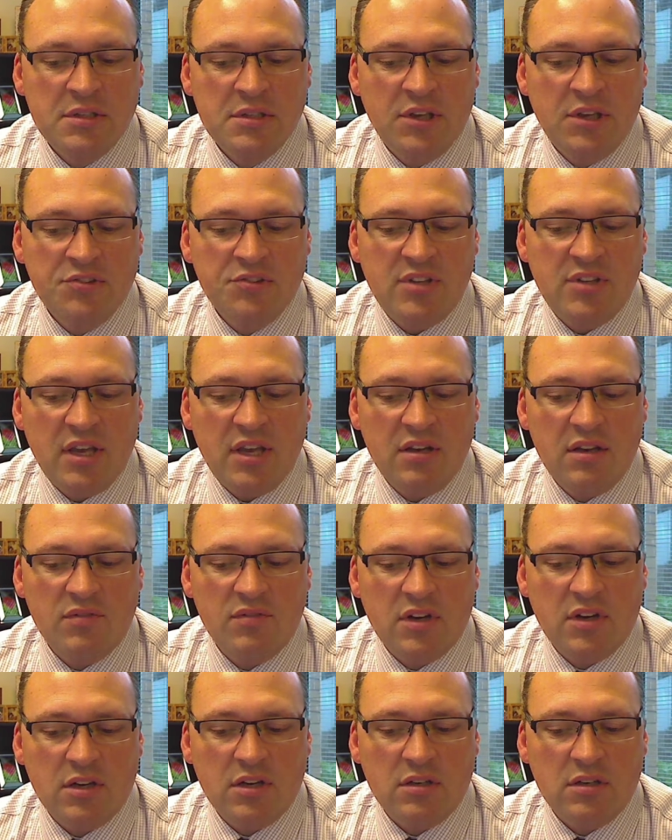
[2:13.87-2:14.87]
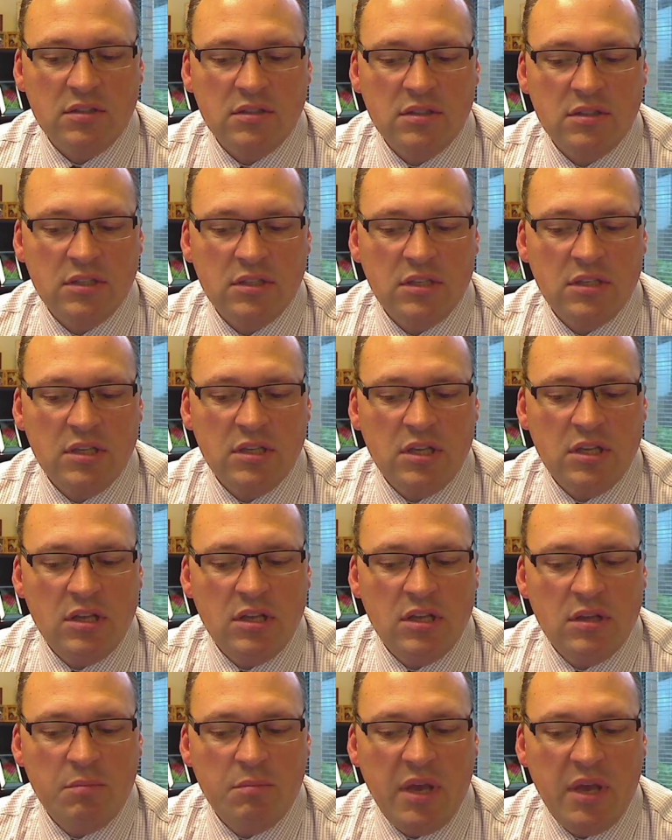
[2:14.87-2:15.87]
Second of all,
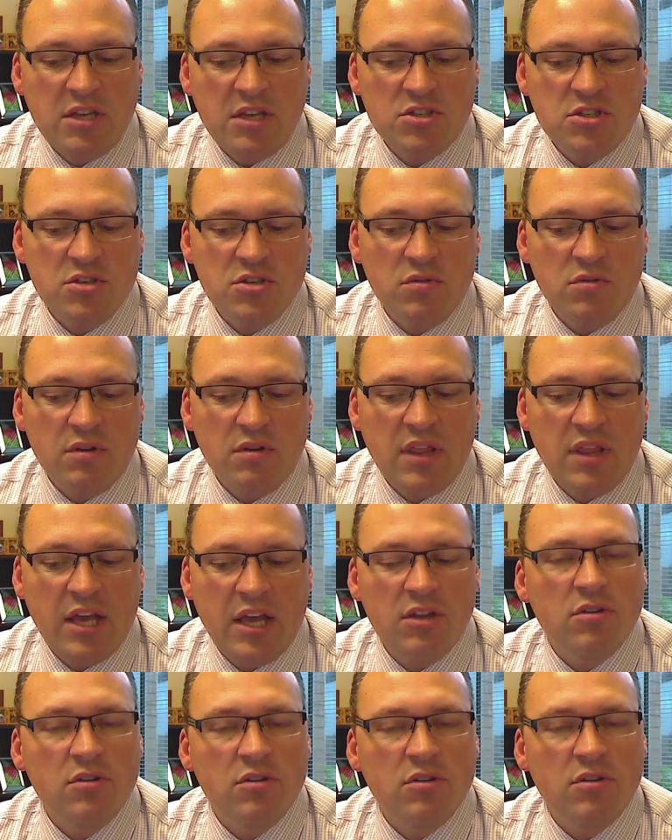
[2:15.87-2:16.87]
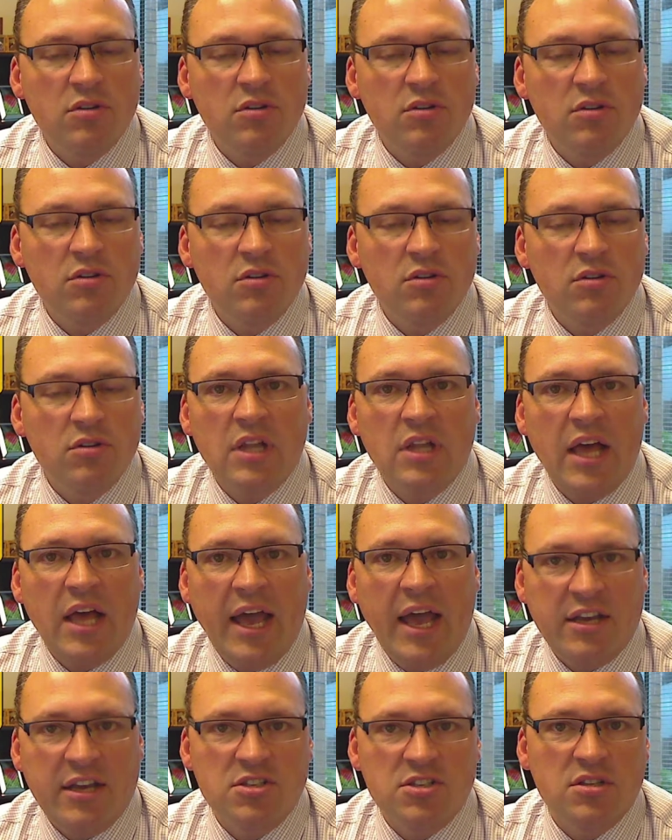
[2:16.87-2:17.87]
make sure that your tool
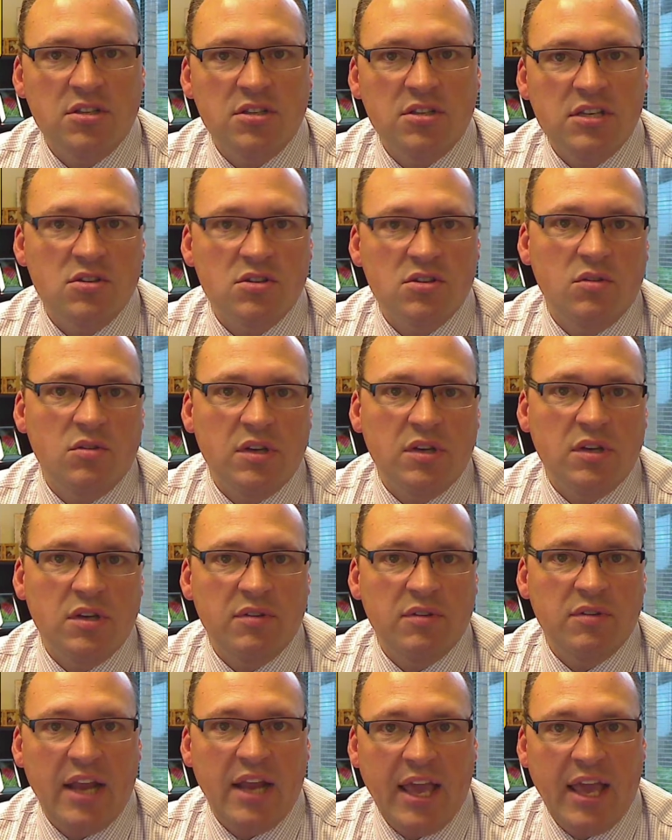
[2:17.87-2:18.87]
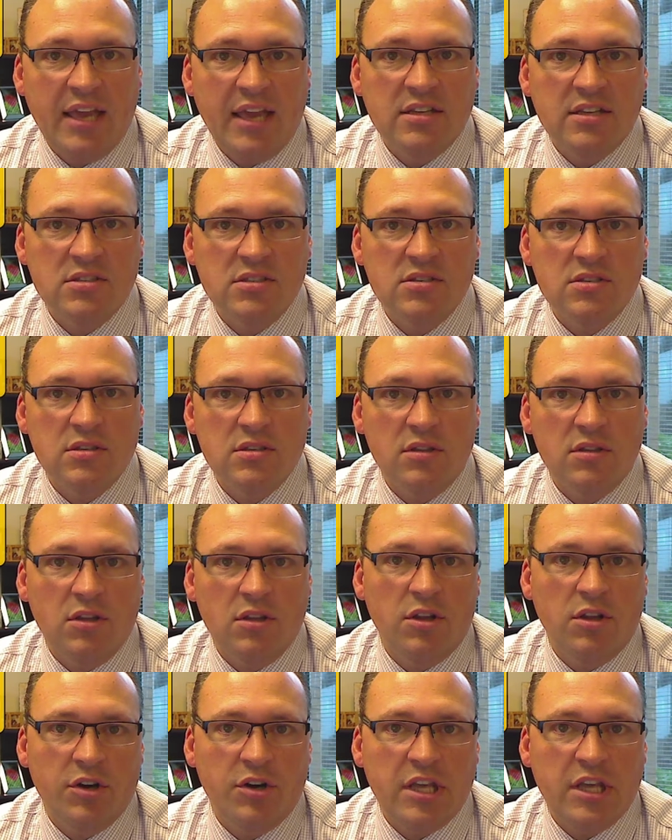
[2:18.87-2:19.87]
actually is going to enhance the
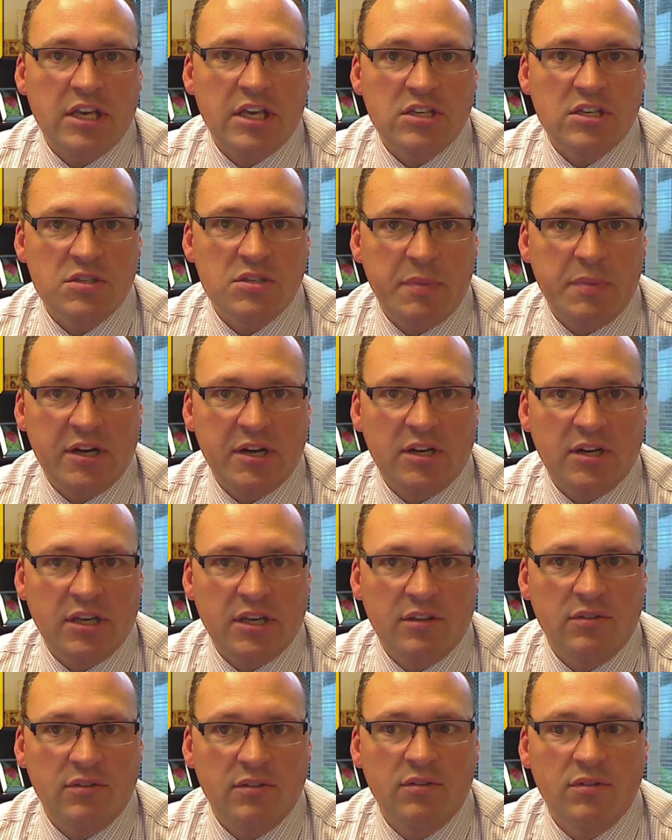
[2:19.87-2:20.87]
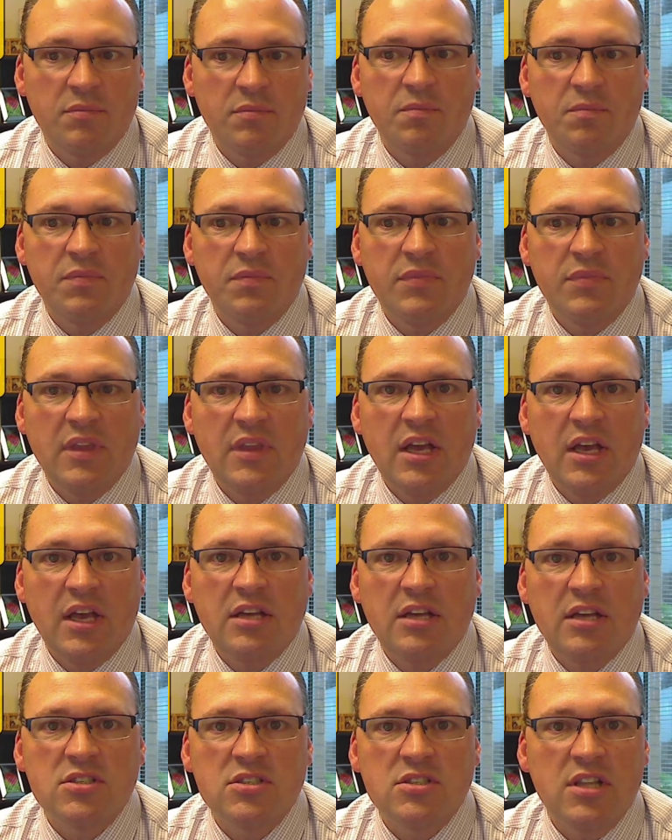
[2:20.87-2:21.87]
learning experience.
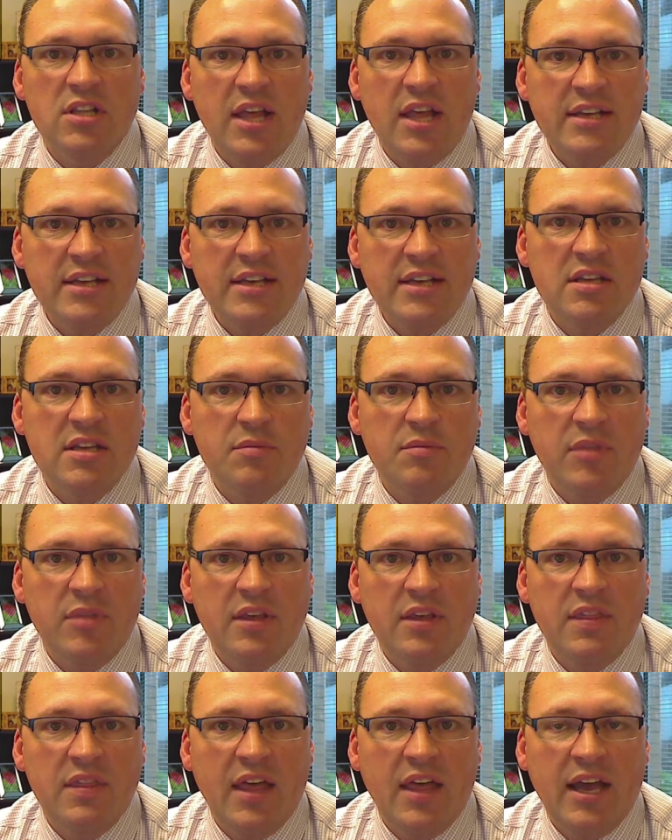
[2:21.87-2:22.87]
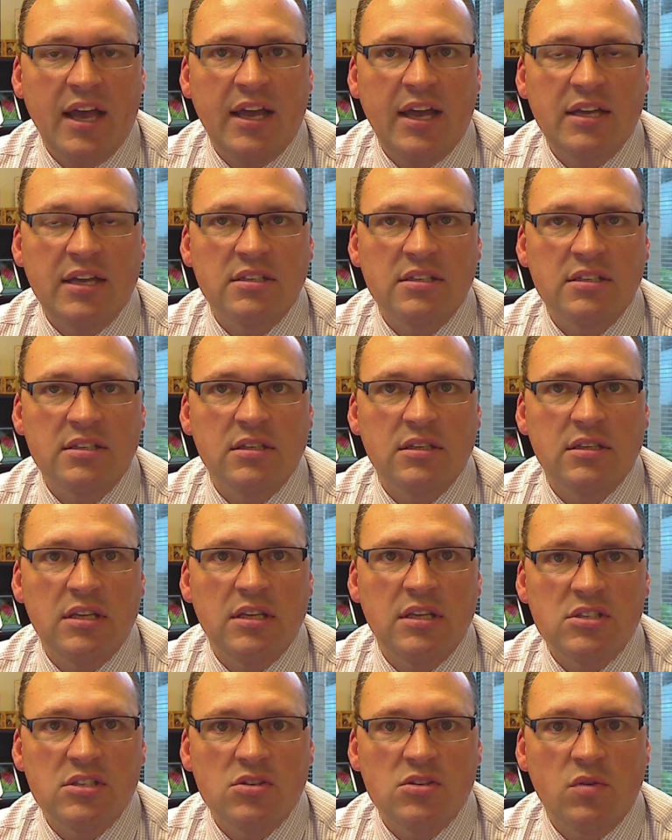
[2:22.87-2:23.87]
Select something that
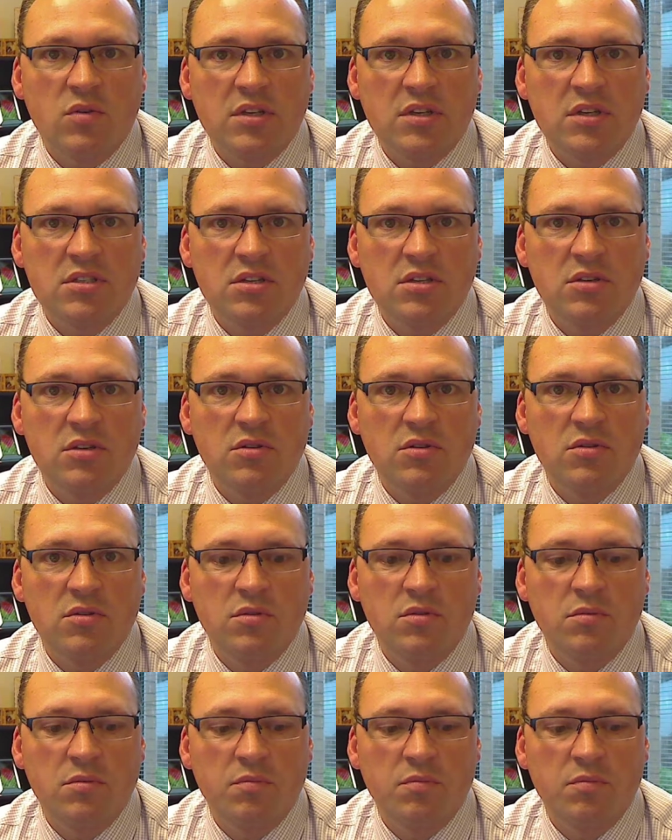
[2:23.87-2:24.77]
is going to